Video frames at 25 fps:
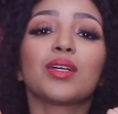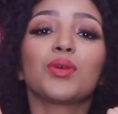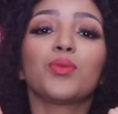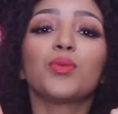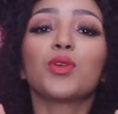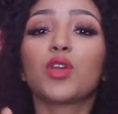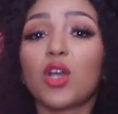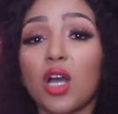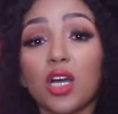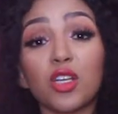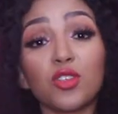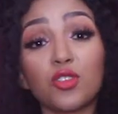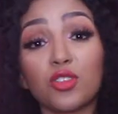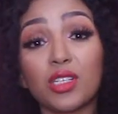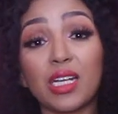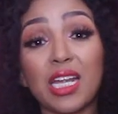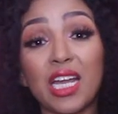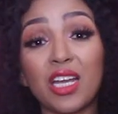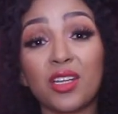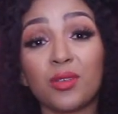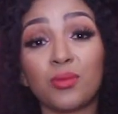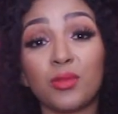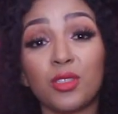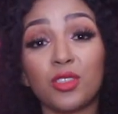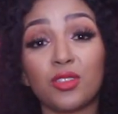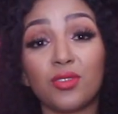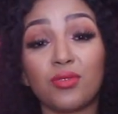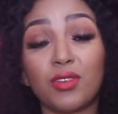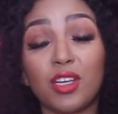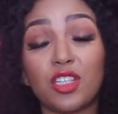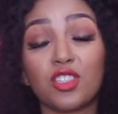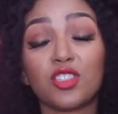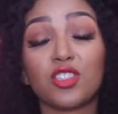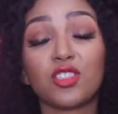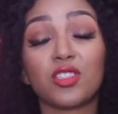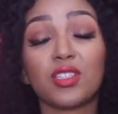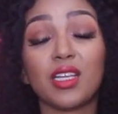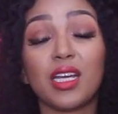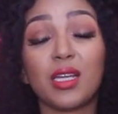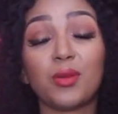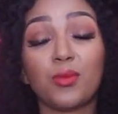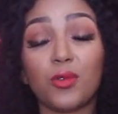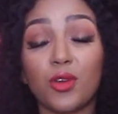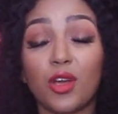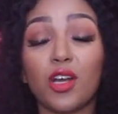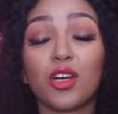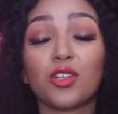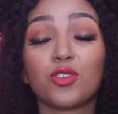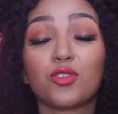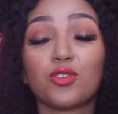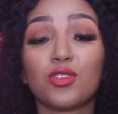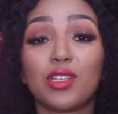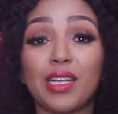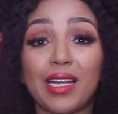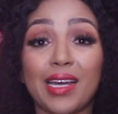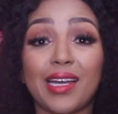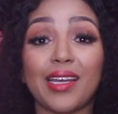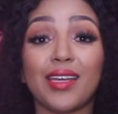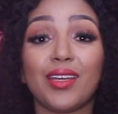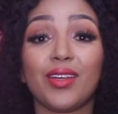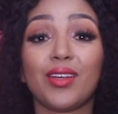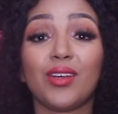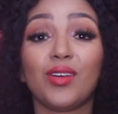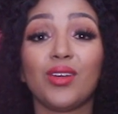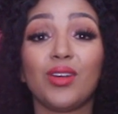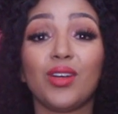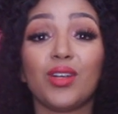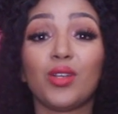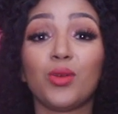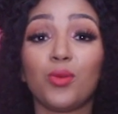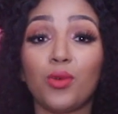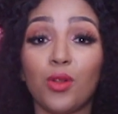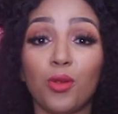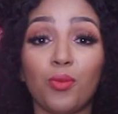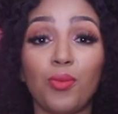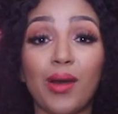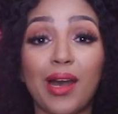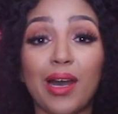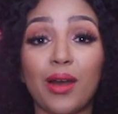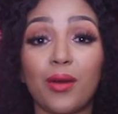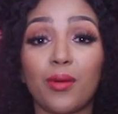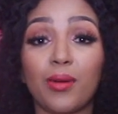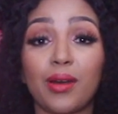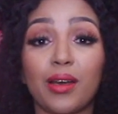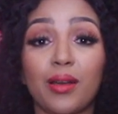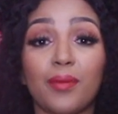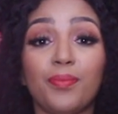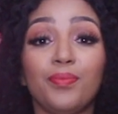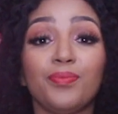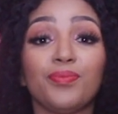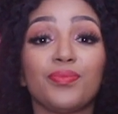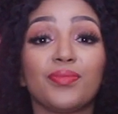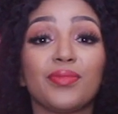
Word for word: We can't rely on motivation and we can't rely on willpower